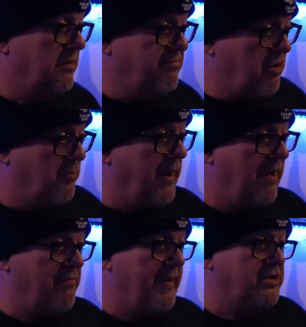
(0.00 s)
Record player
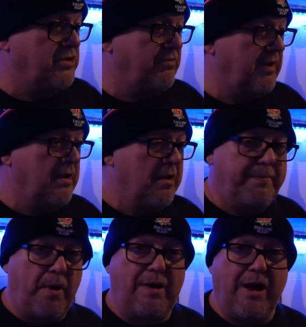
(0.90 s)
I've mentioned already.
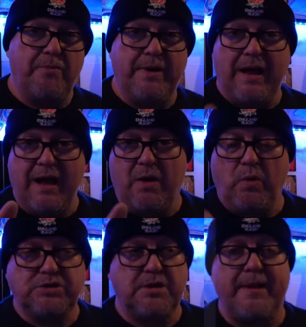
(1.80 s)
Bottle opener. Oh, I
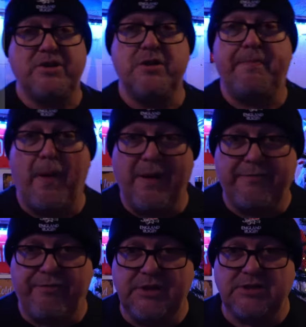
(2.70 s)
was going to mention the pint
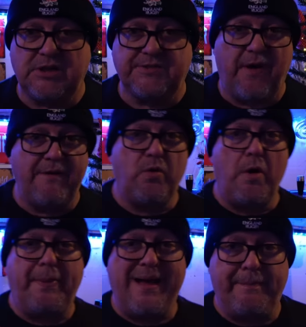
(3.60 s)
365.
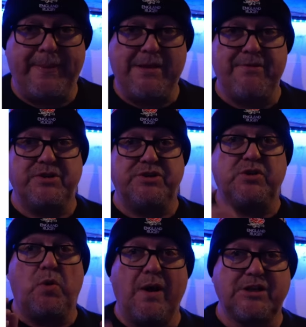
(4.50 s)
What about a beer engine?
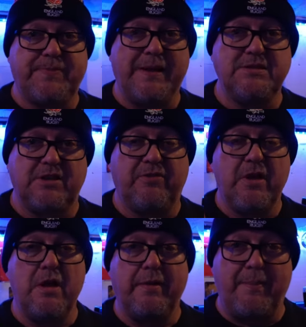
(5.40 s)
Quite expensive.
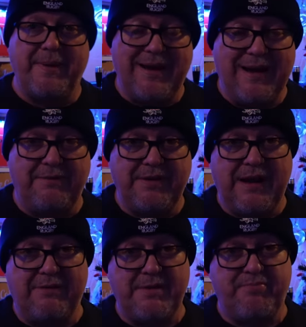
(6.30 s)
That'd be a lovely,
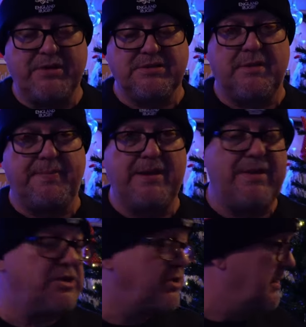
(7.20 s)
lovely present, a beer
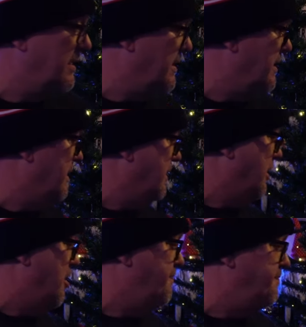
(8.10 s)
engine.
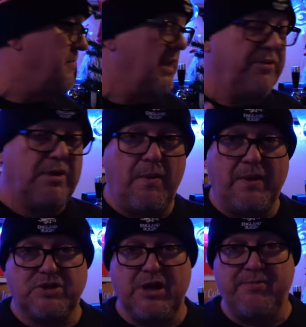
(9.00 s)
Um, if you can get
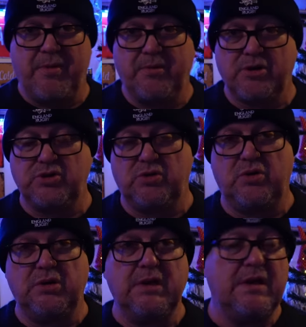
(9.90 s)
one cheaper, I'm not sure.